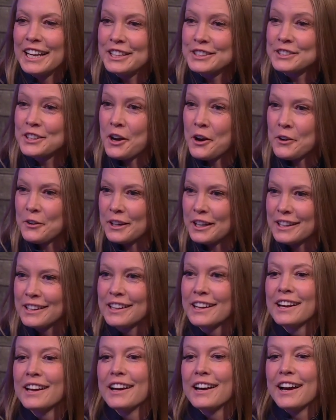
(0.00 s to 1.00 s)
He's
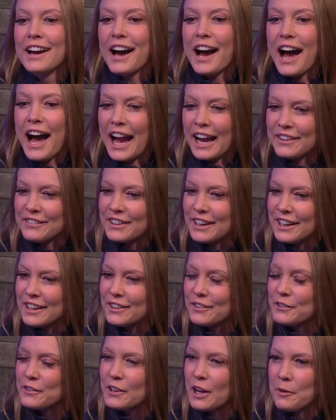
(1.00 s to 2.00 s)
going. I've got
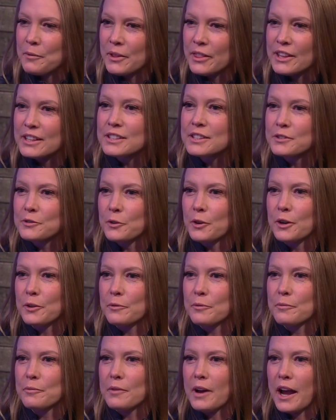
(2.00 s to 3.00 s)
to, I mean, this is
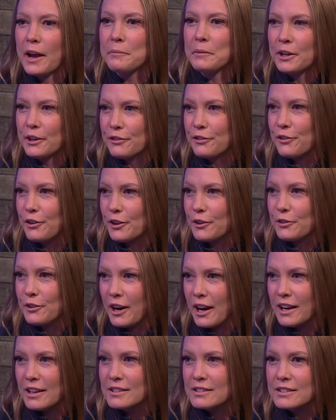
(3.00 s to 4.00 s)
what I'm here for,
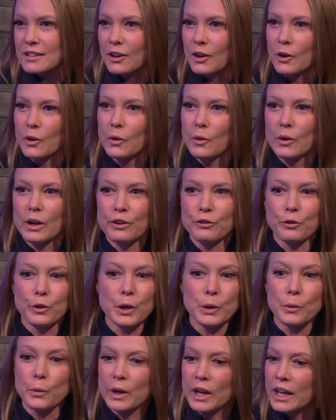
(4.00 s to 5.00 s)
right? Sure. So if
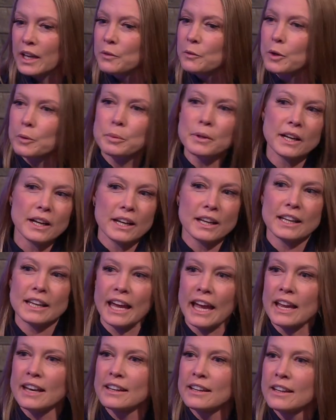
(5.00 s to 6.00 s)
we win, we're playing
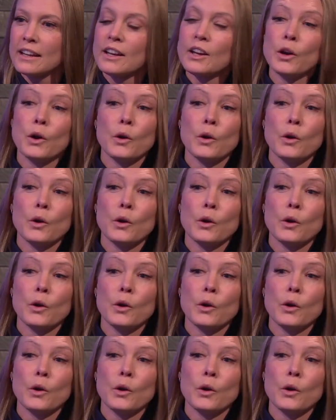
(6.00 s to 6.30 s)
again.